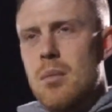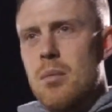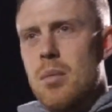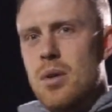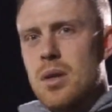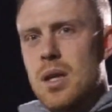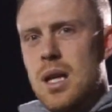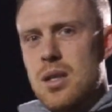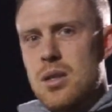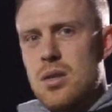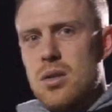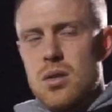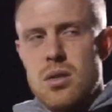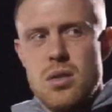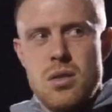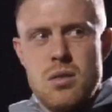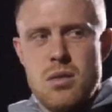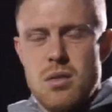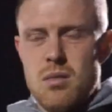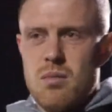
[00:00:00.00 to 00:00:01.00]
But that's
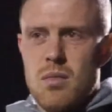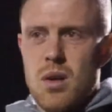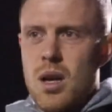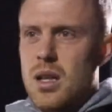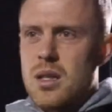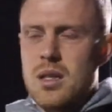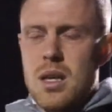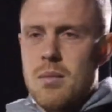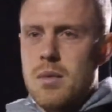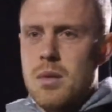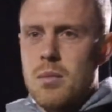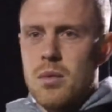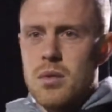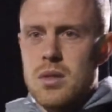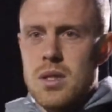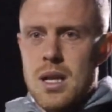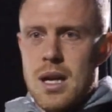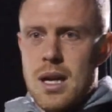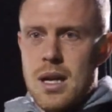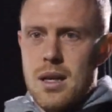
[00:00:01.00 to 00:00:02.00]
just not acceptable
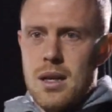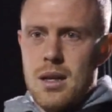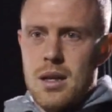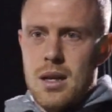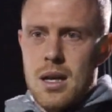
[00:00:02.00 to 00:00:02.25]
today.